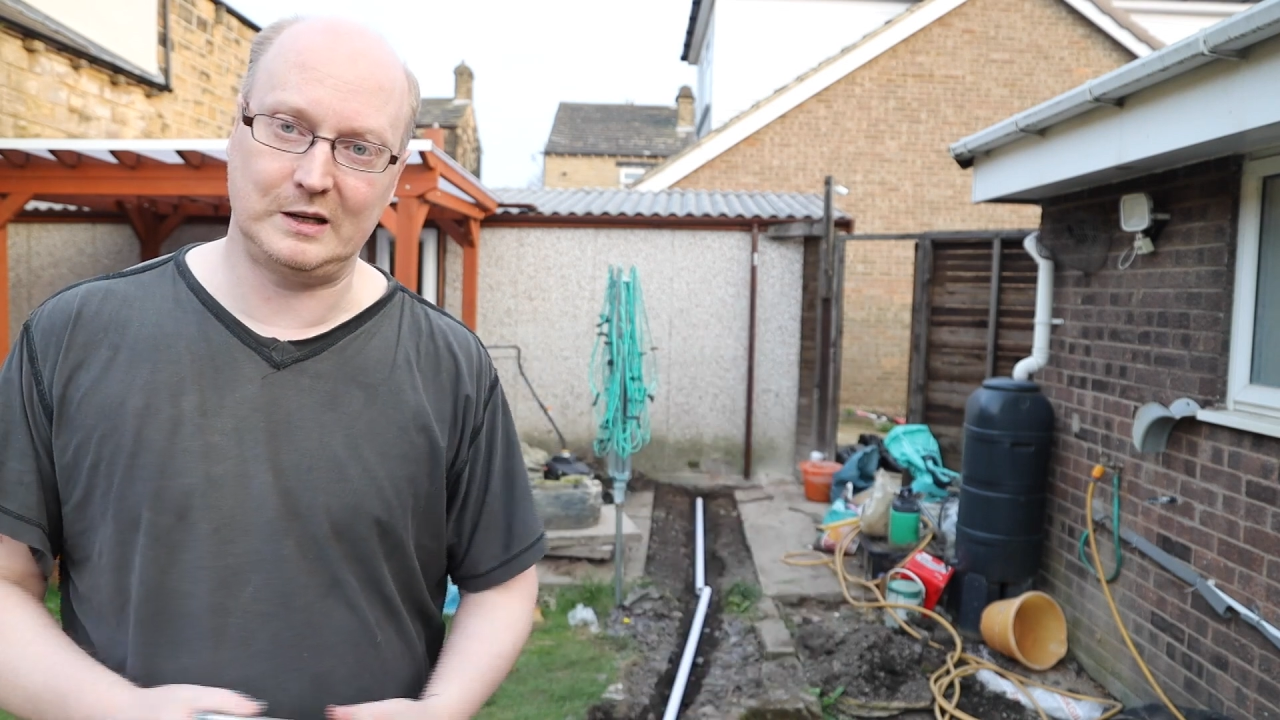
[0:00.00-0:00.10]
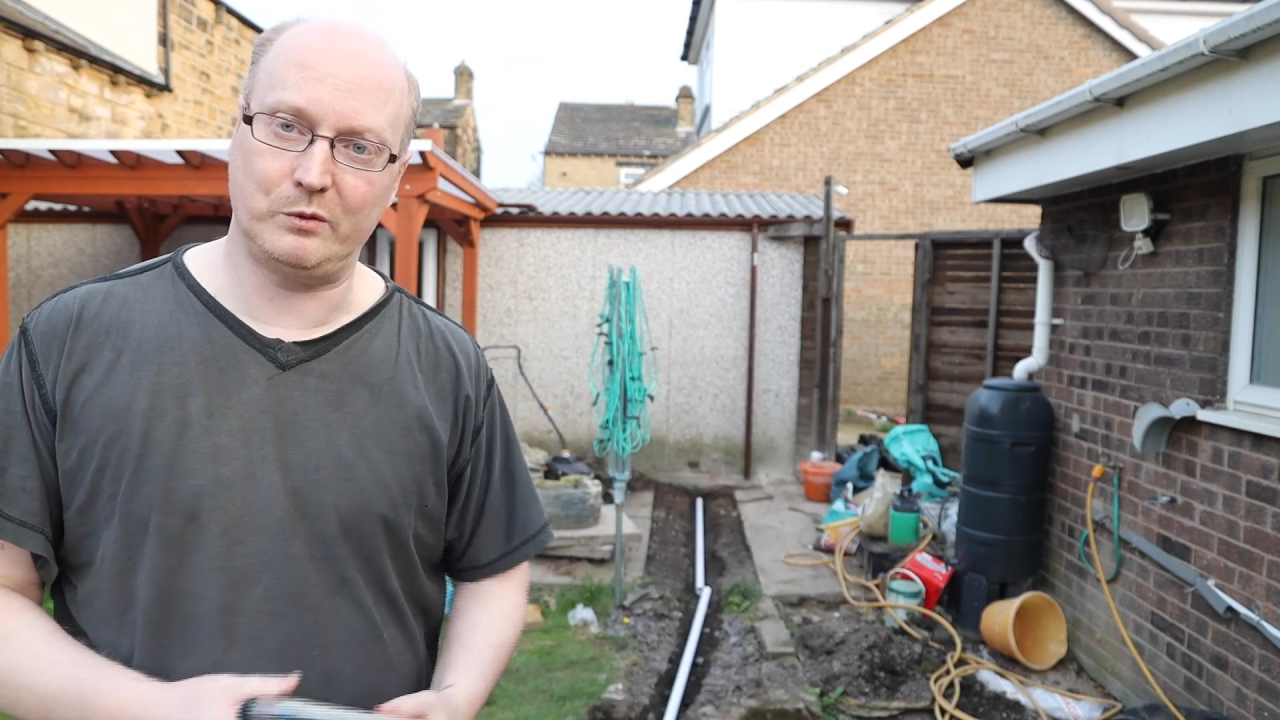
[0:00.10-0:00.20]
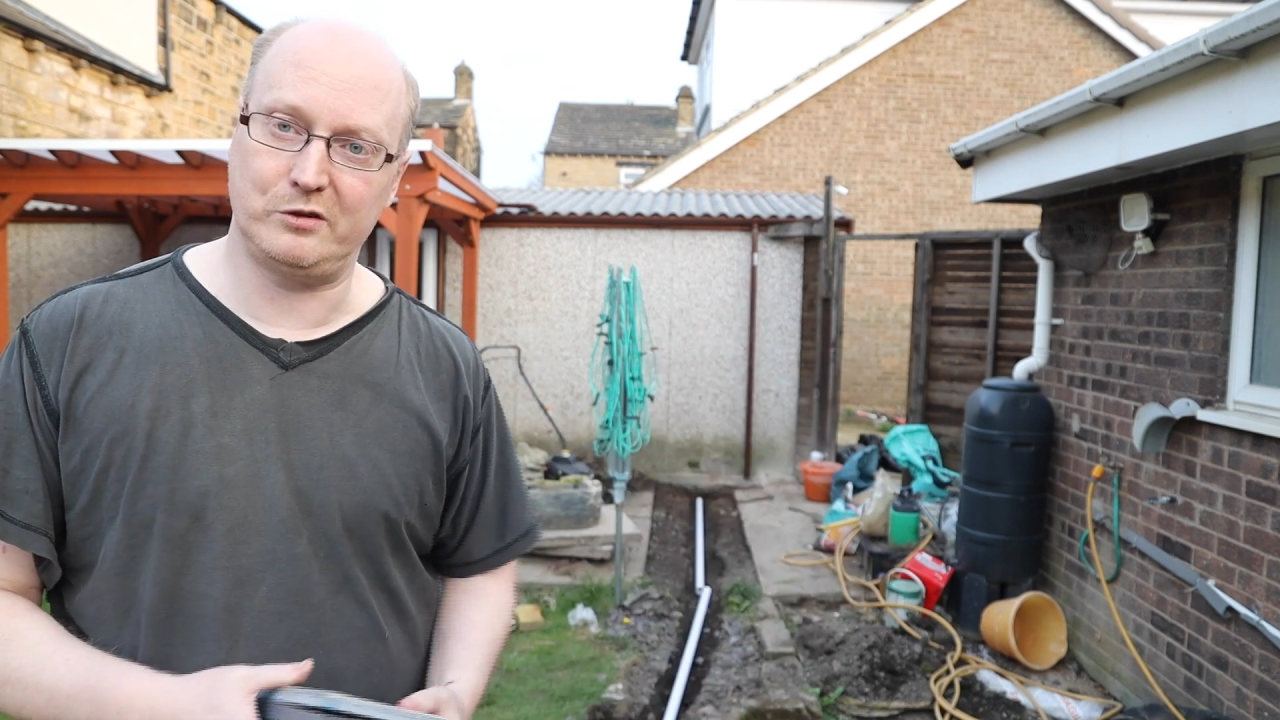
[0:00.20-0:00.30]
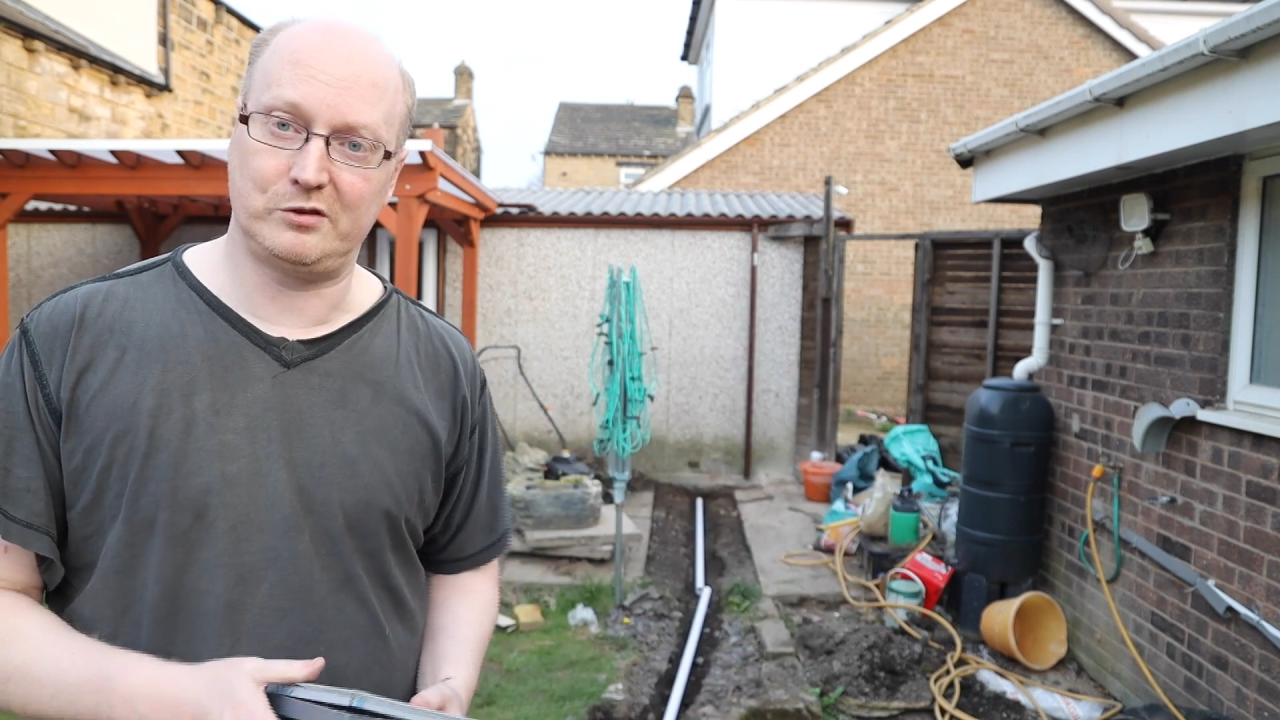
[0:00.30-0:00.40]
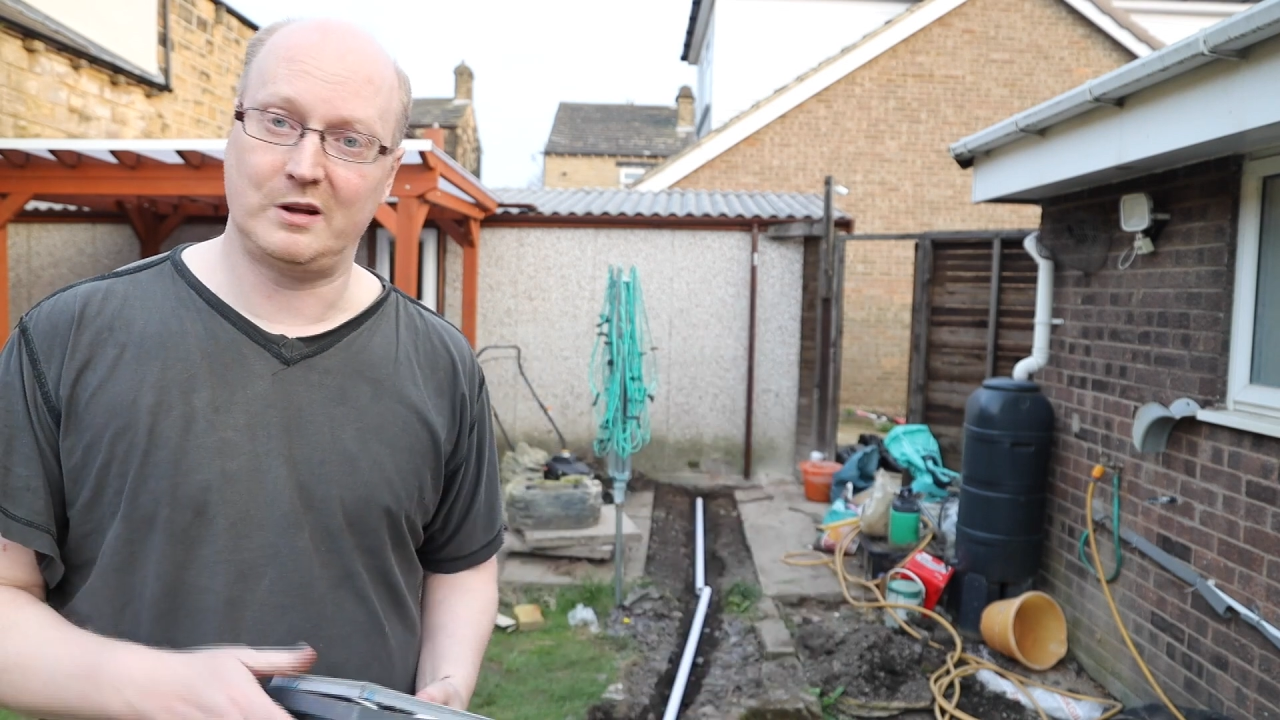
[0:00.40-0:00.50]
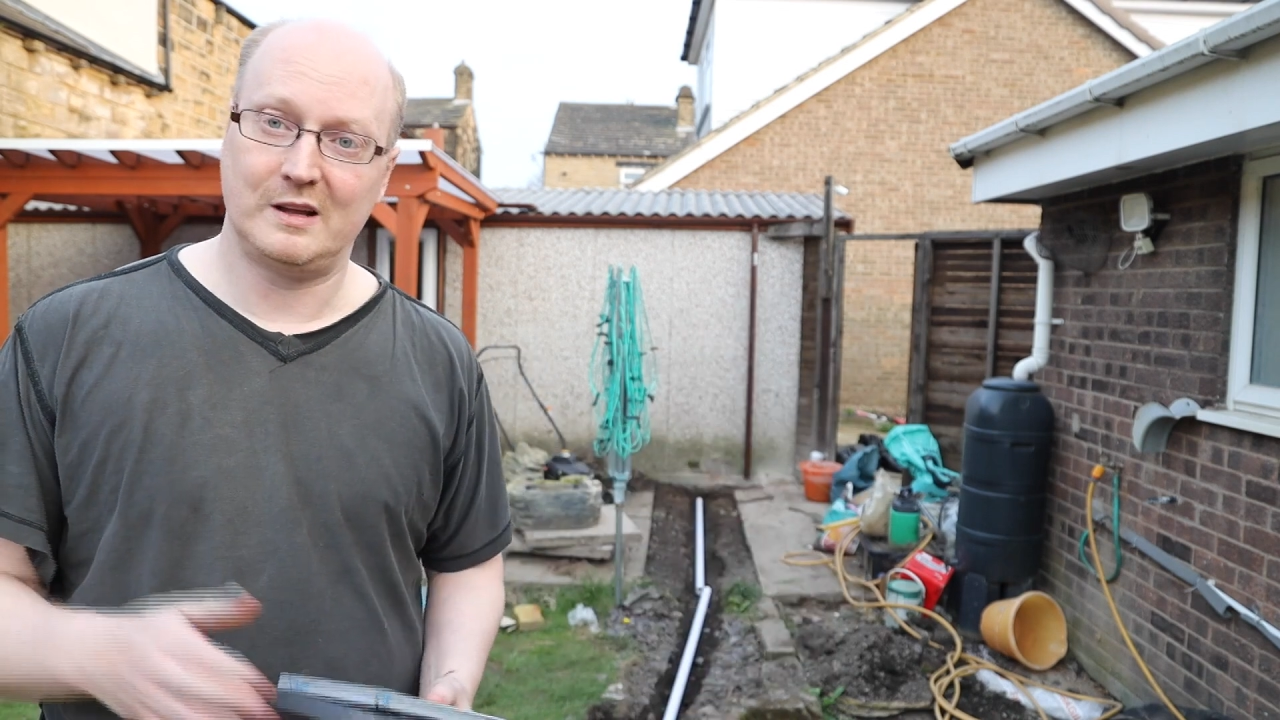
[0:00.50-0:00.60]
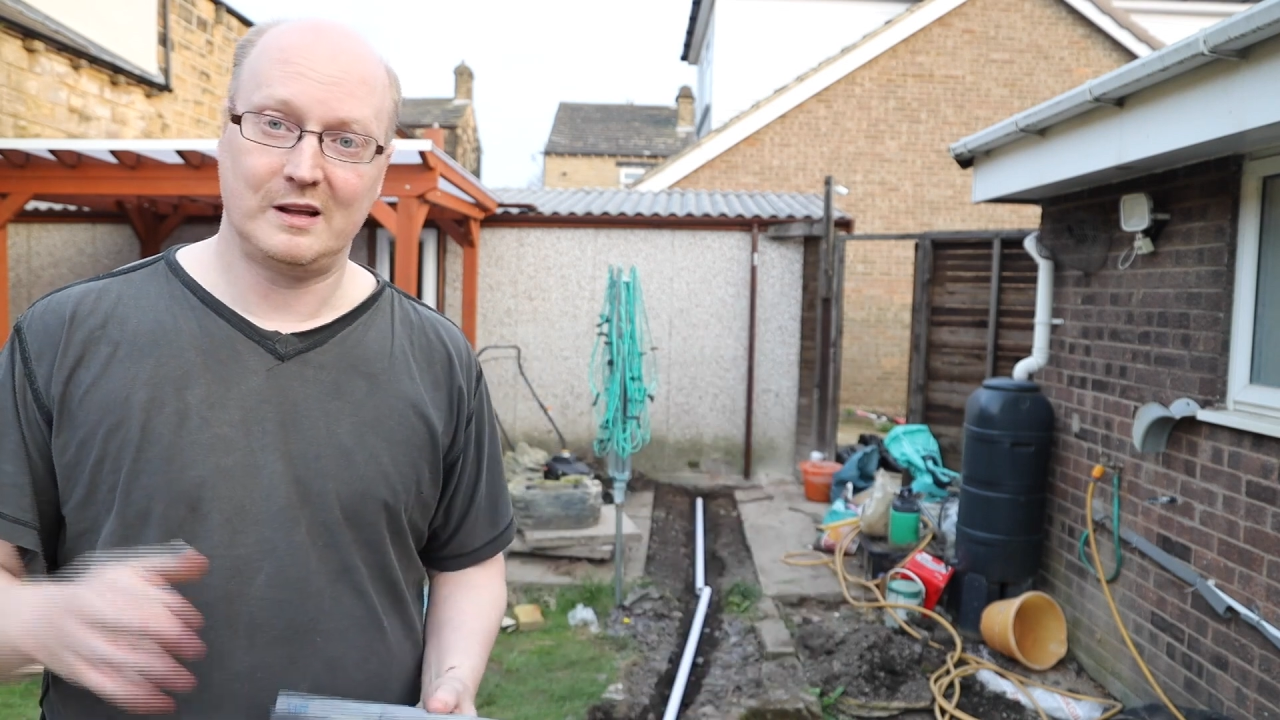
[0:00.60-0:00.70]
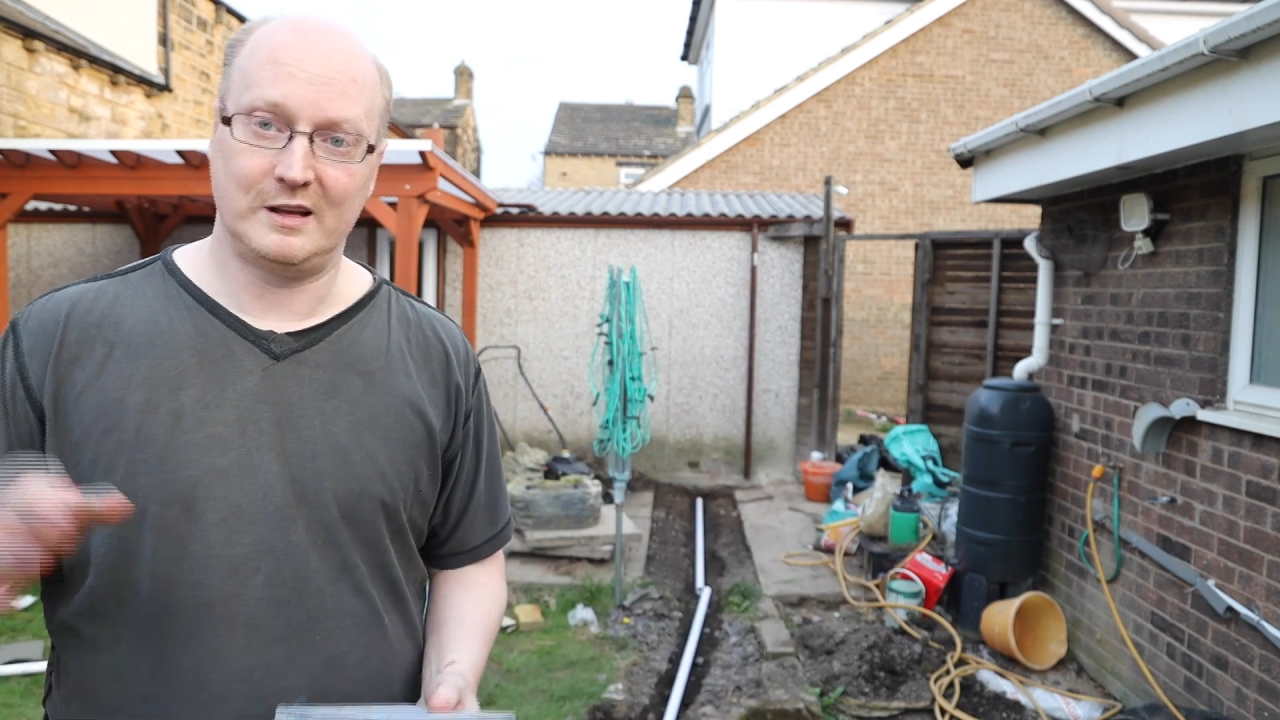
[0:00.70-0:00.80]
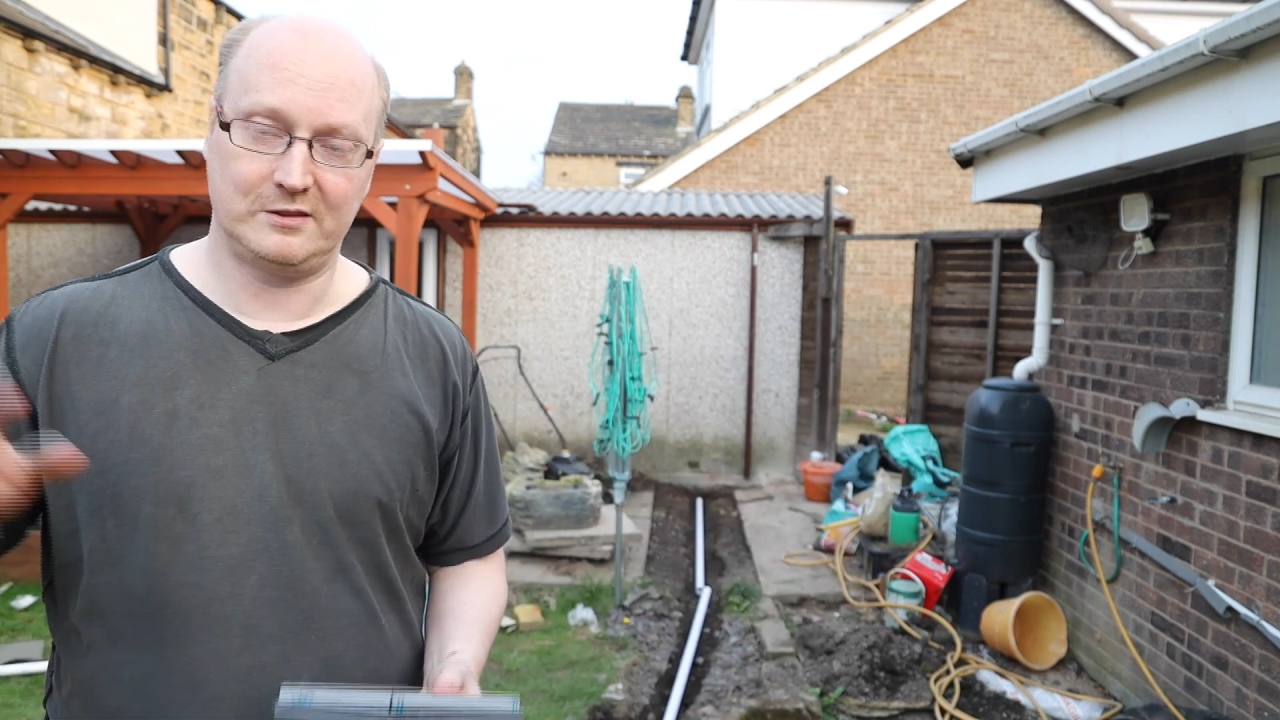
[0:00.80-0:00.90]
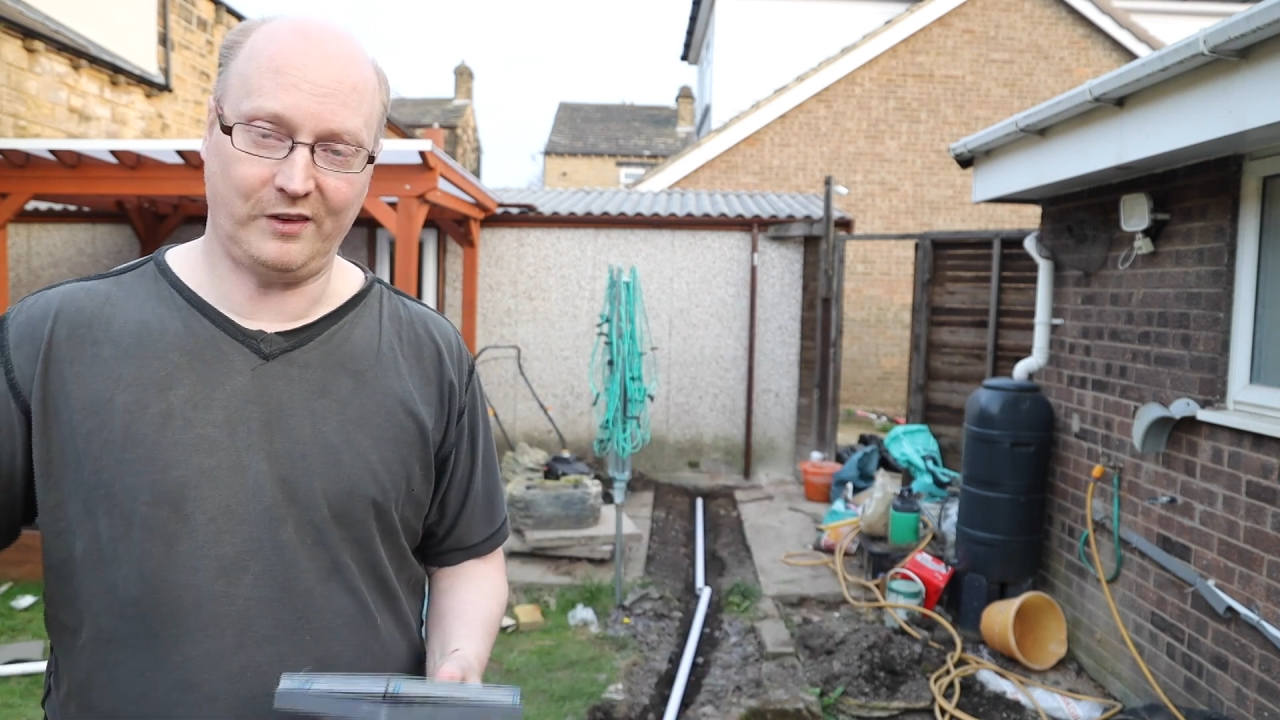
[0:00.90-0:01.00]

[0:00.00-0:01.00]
which is